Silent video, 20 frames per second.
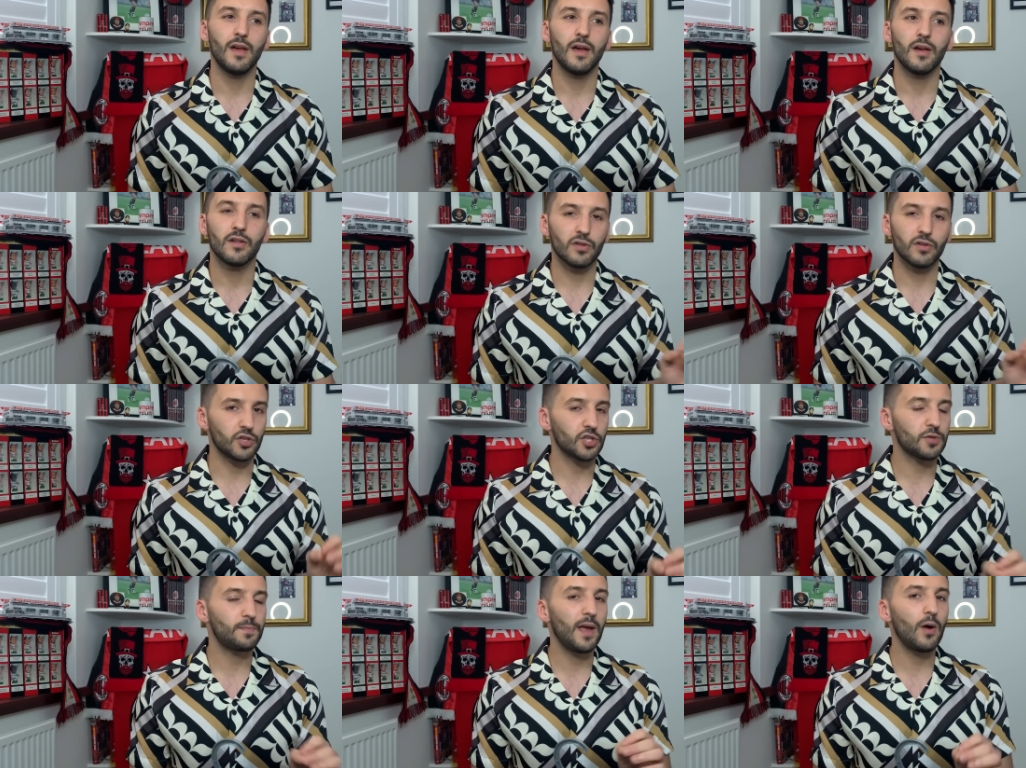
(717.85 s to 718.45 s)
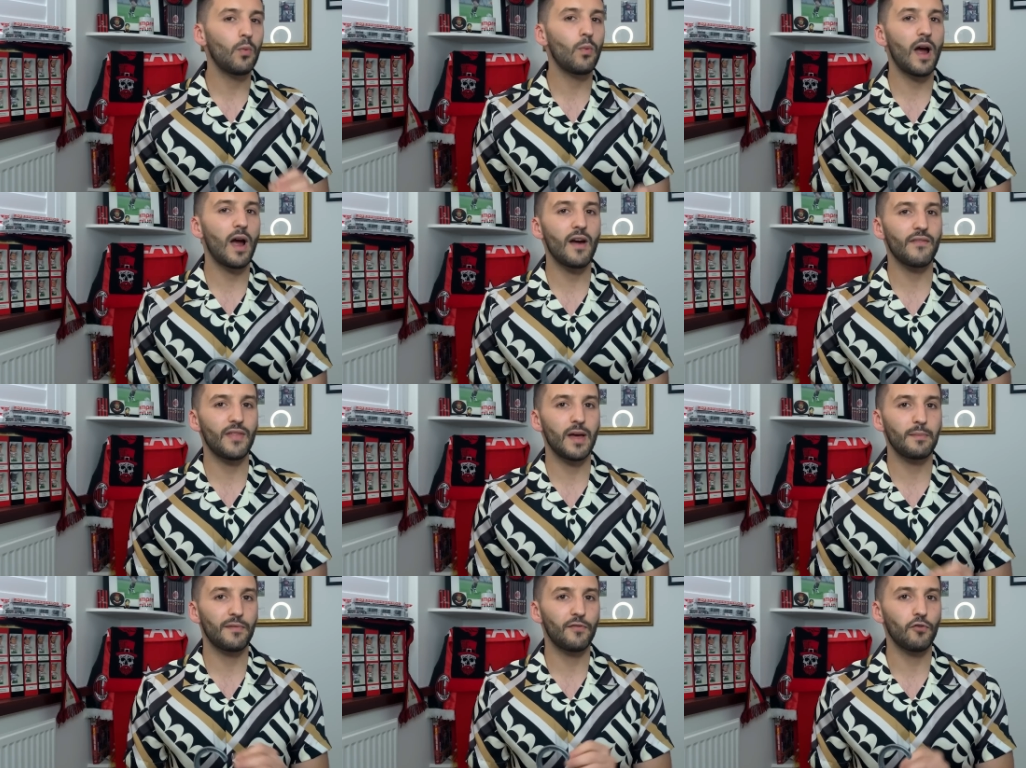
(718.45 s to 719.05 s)
so just be aware of
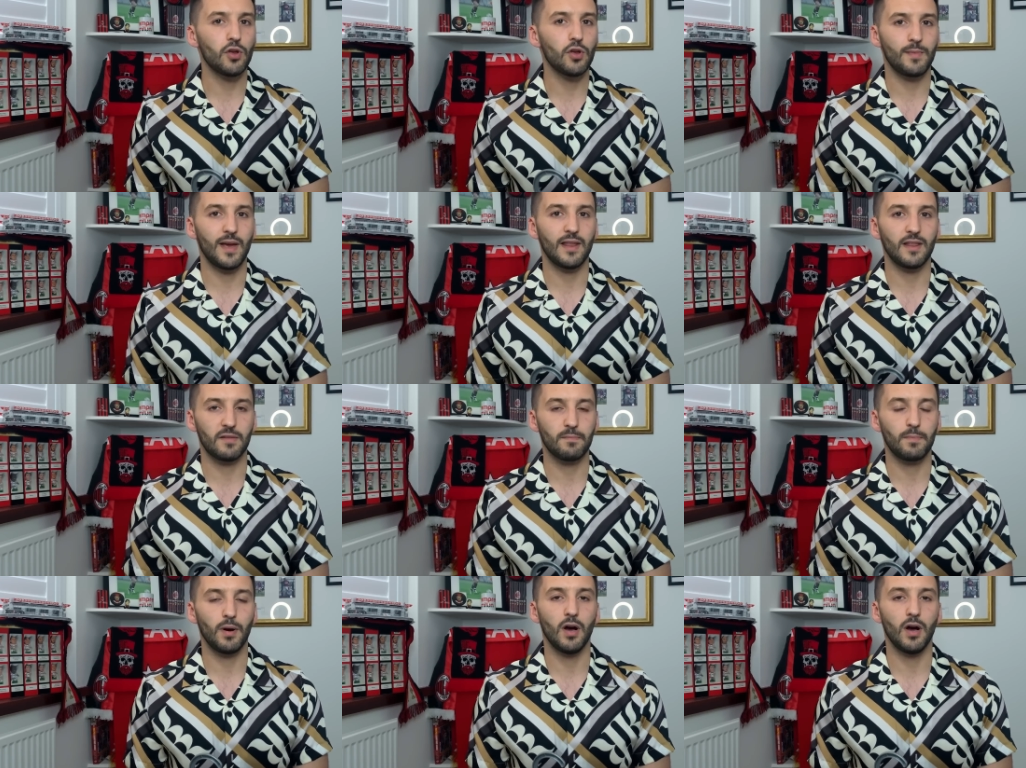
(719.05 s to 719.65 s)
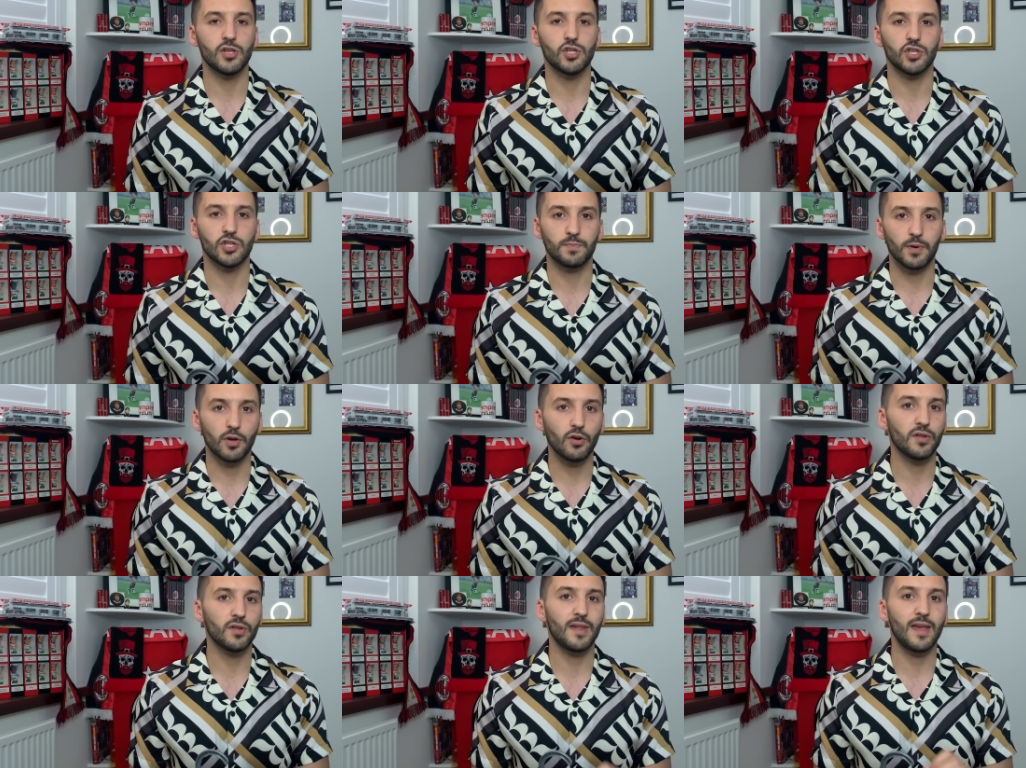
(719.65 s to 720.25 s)
that before you make this purchase
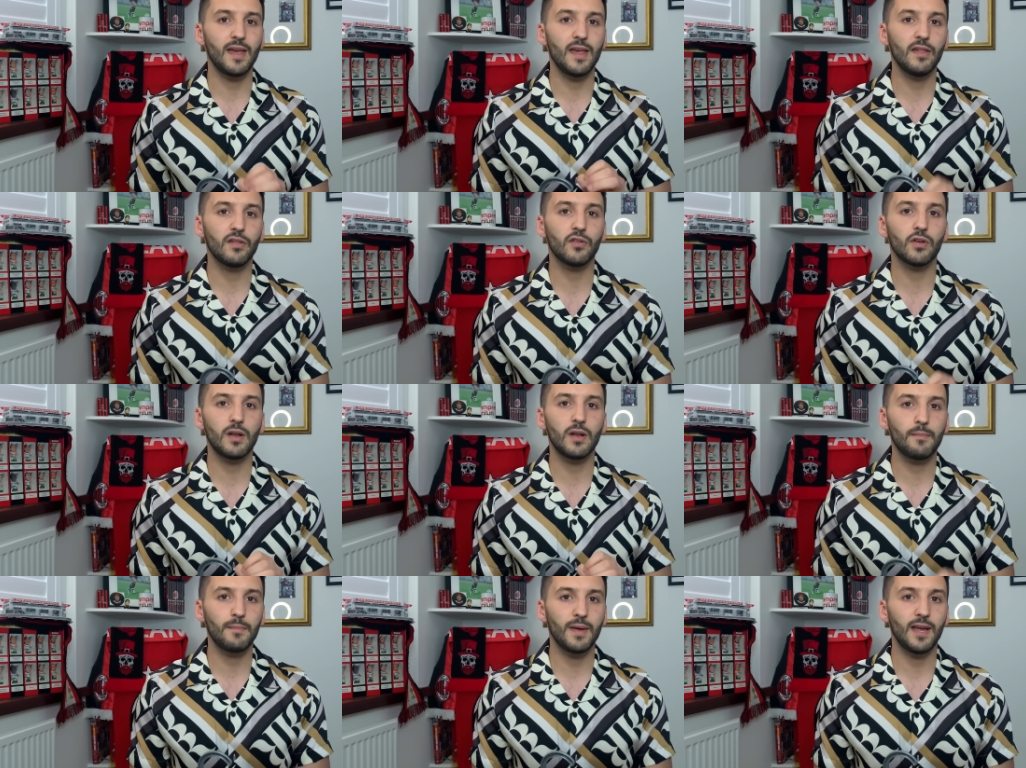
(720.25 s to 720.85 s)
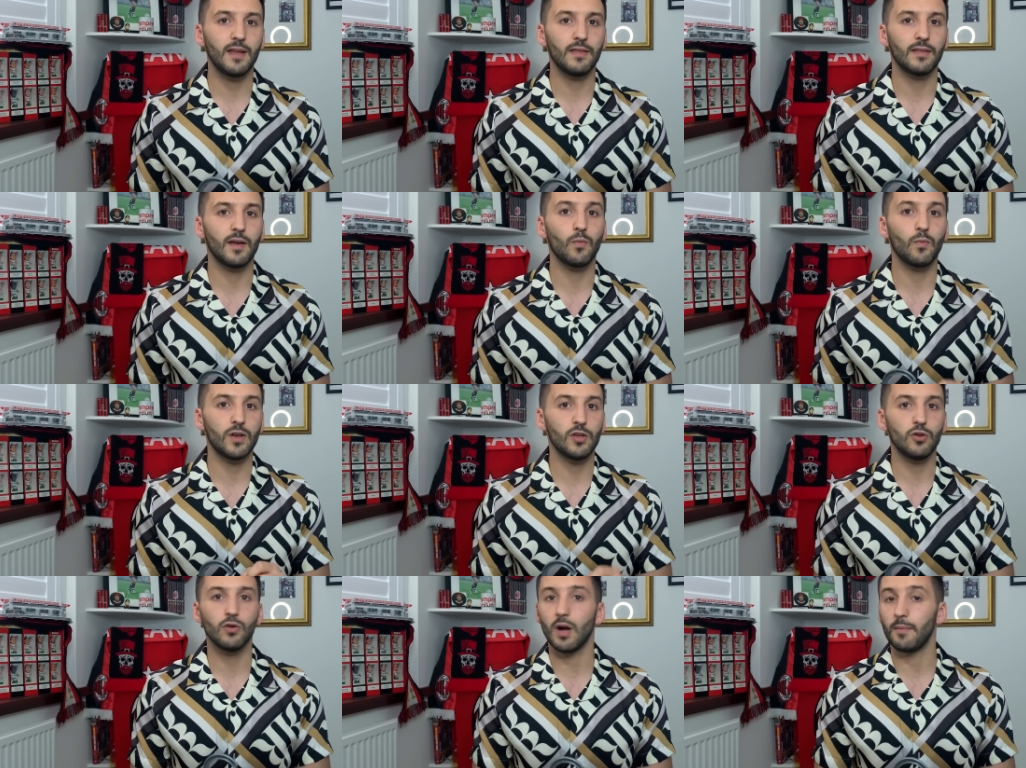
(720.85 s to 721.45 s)
because it is going to mean that
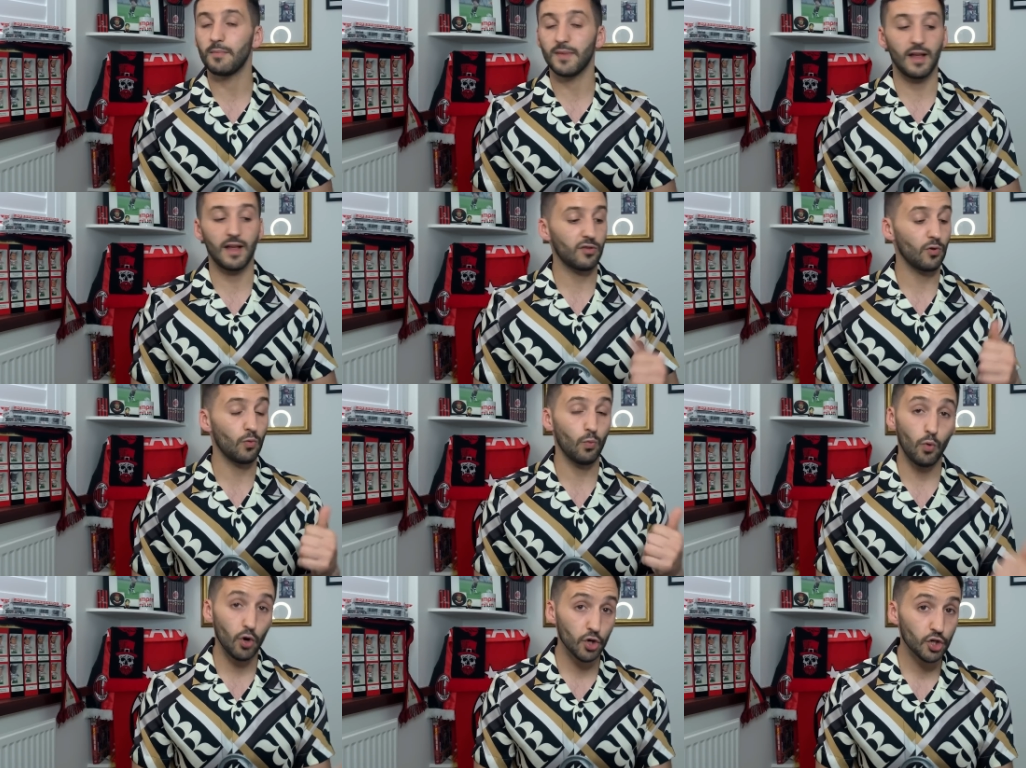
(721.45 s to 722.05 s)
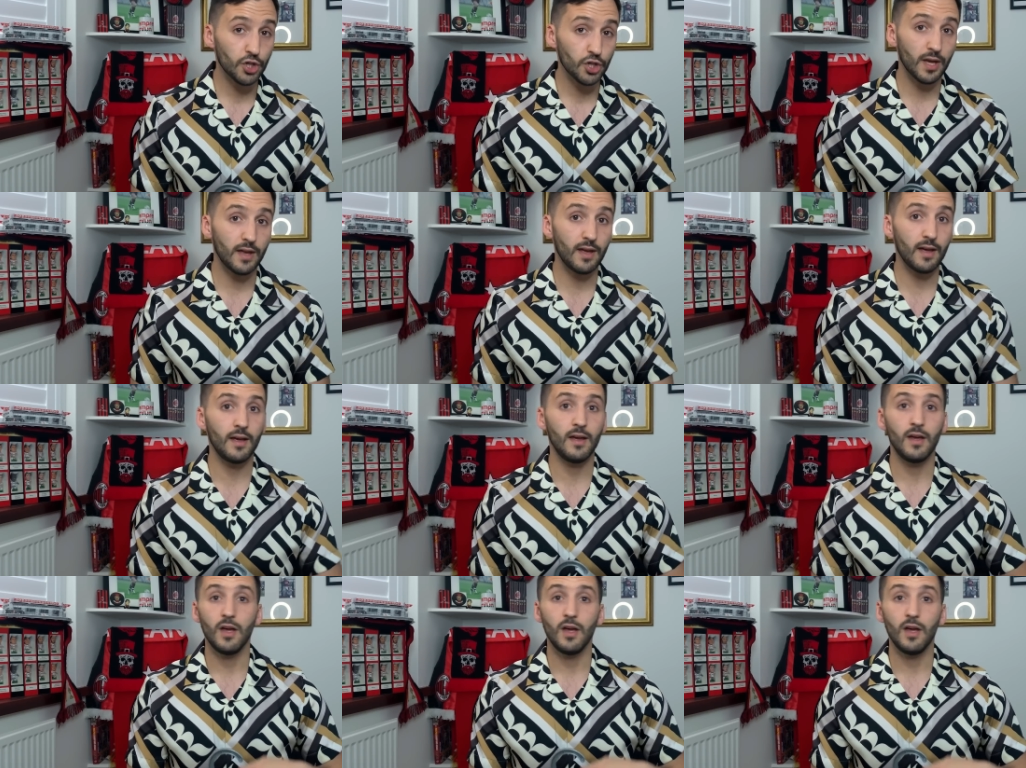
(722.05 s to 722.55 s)
when you come down to washing it,